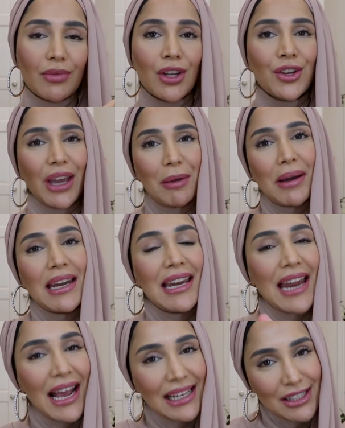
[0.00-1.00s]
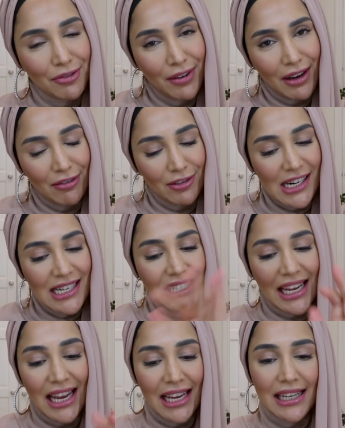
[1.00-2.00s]
Okay, my next favorite
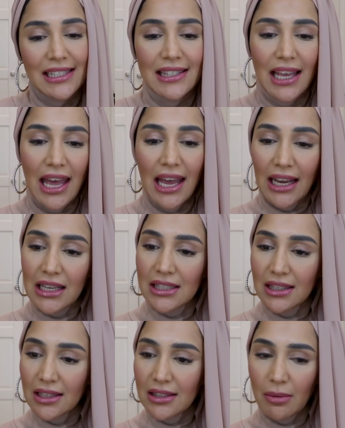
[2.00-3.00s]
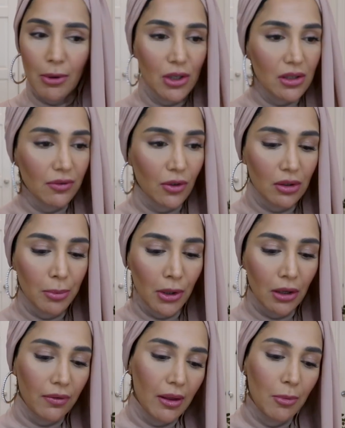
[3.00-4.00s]
is this the most
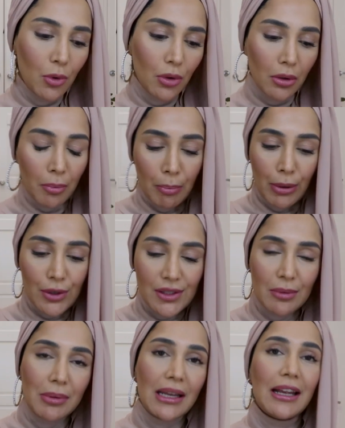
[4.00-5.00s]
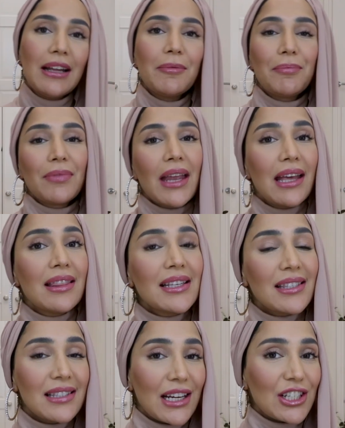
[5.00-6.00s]
affordable of them all? Possibly.
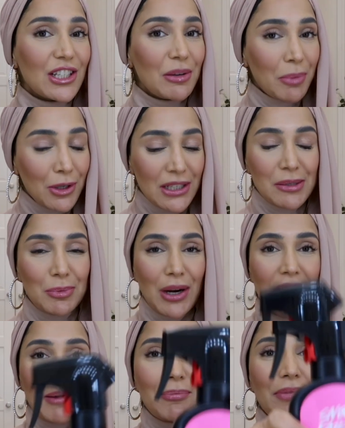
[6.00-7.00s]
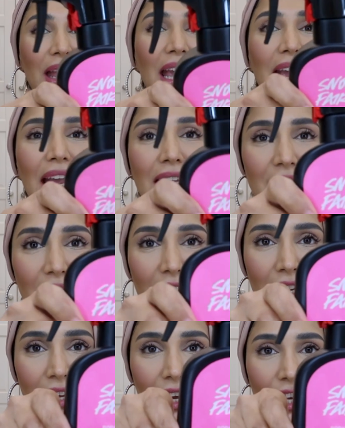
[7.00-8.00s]
This is actually a body spray. It's the
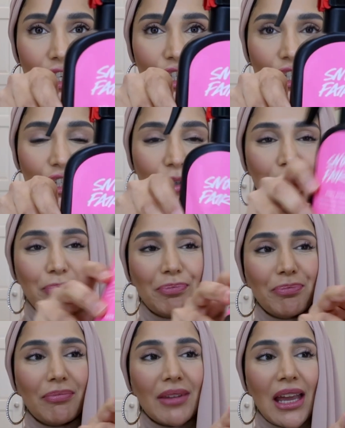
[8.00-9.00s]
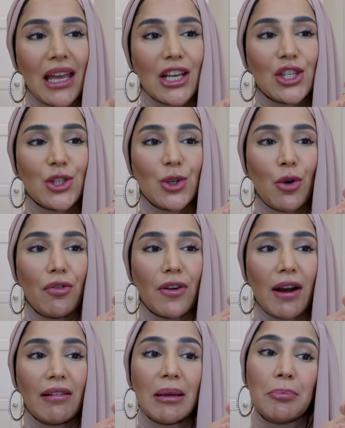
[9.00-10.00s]
Lush Snow
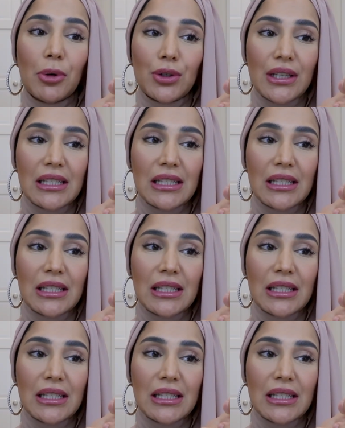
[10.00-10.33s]
Fairy Body